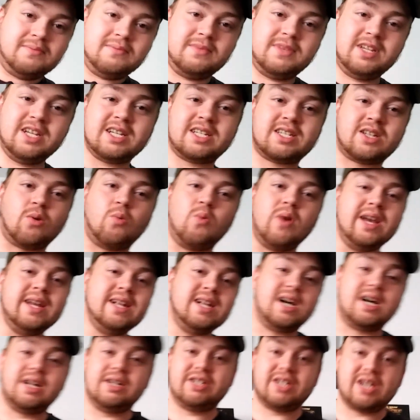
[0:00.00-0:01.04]
just a Wii
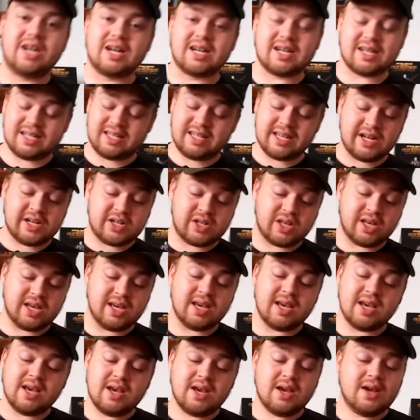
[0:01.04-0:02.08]
nunchuck essentially.